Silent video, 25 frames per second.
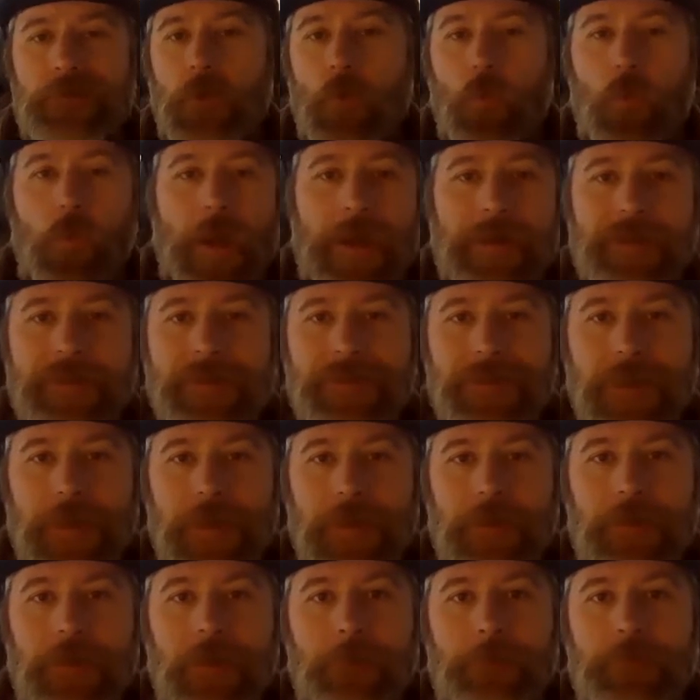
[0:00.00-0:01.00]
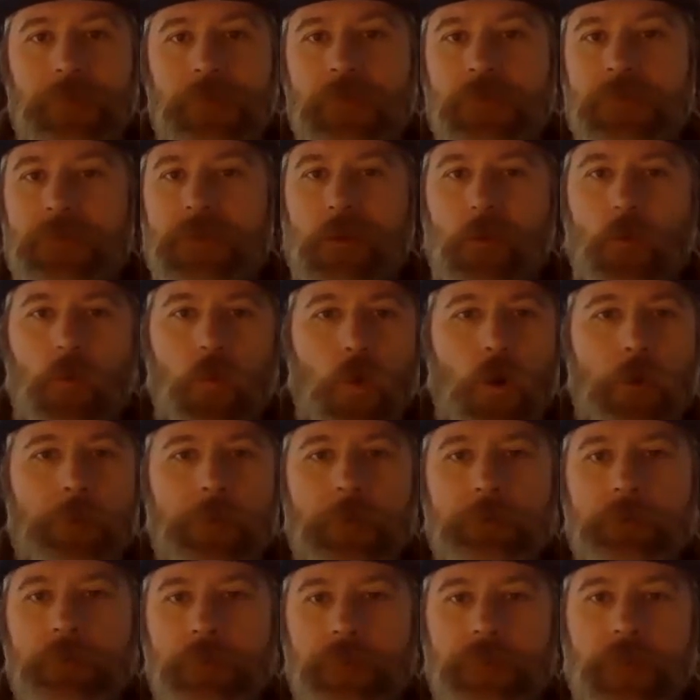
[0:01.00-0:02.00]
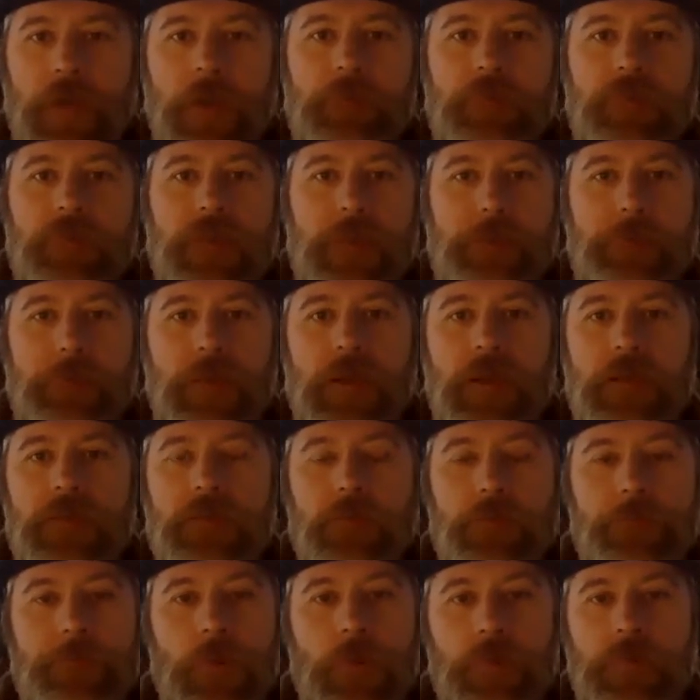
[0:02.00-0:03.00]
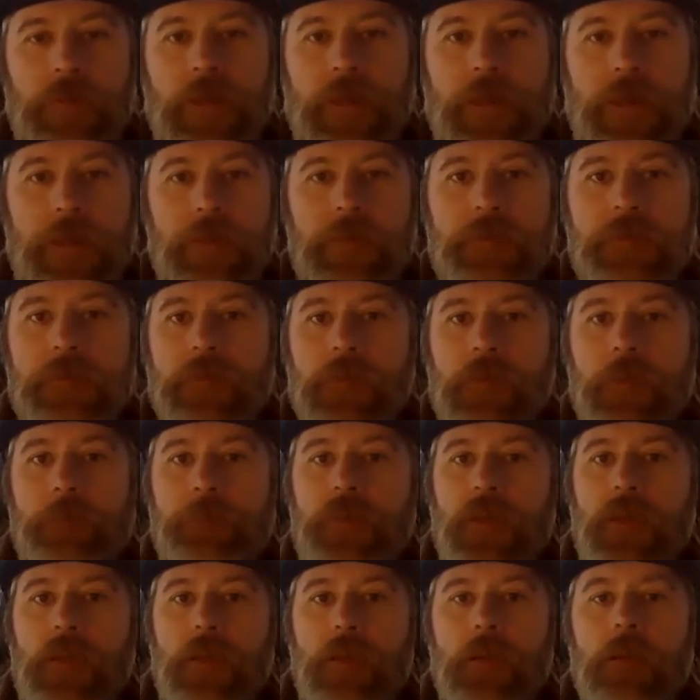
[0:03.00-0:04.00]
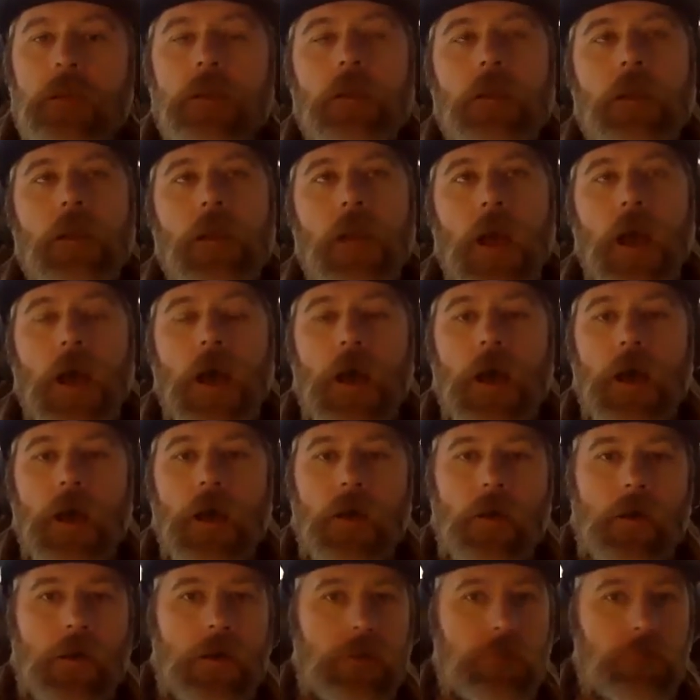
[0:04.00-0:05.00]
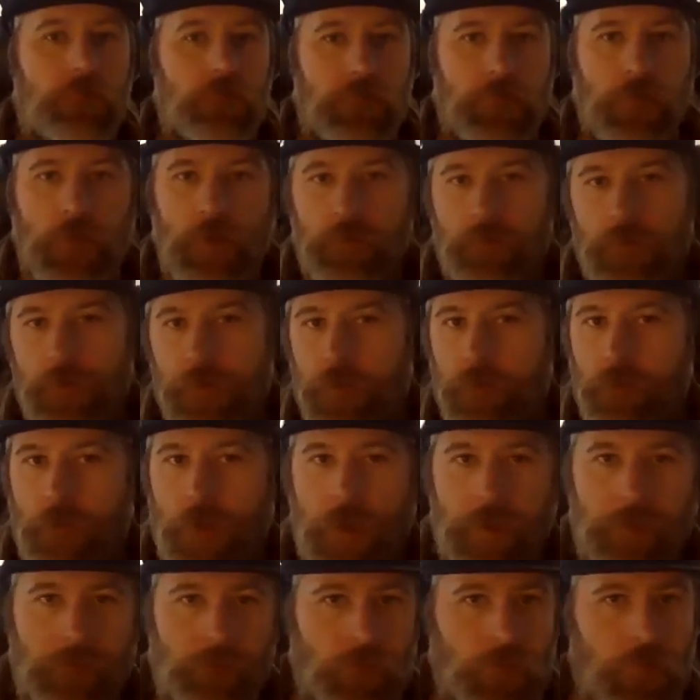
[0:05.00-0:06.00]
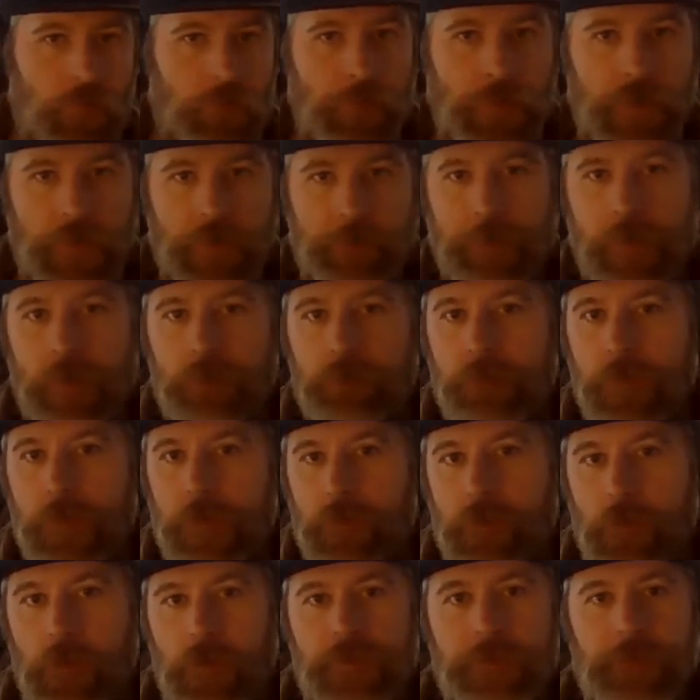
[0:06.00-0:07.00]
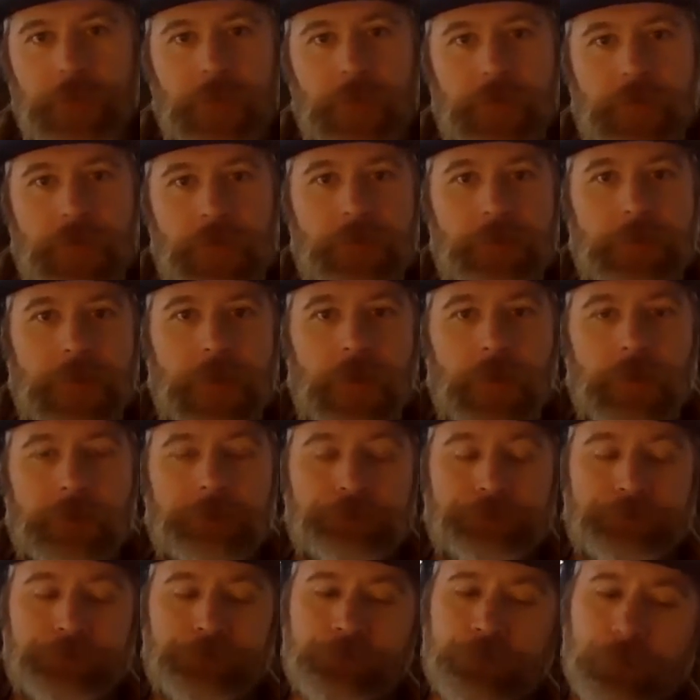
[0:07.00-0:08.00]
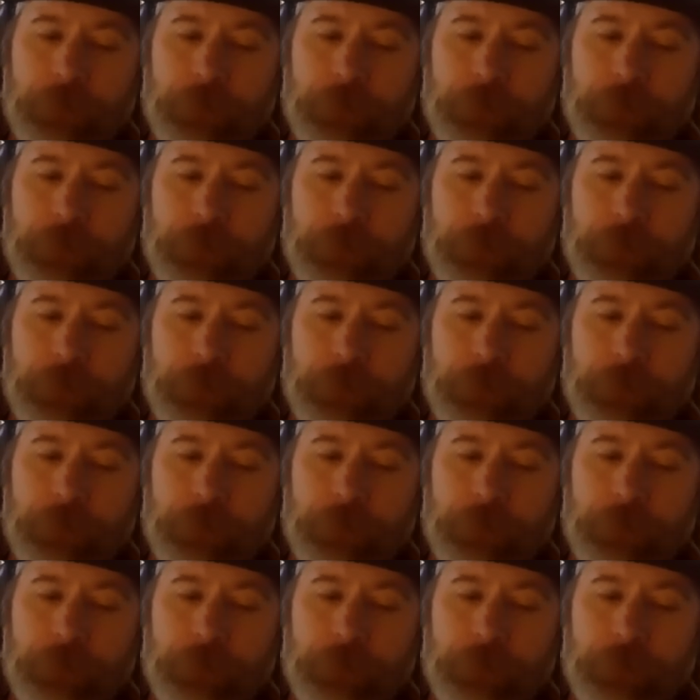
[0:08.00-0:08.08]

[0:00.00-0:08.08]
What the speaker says: Just a way to set it up is, warm up for 5 or 10 minutes with both legs clipped in on whatever you're riding, road bike, mountain bike, cross bike, doesn't matter.